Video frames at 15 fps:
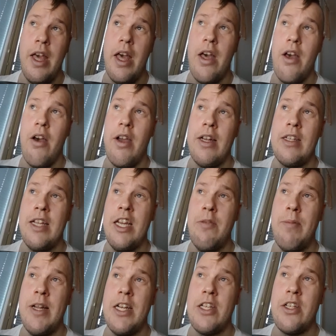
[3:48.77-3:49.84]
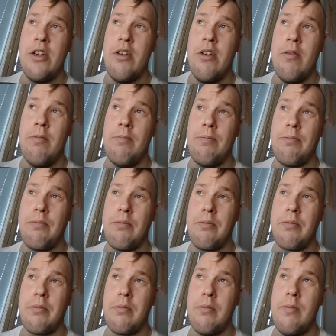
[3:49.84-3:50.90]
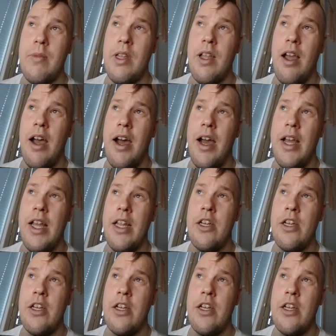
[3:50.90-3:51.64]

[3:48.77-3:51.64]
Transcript: In suspension I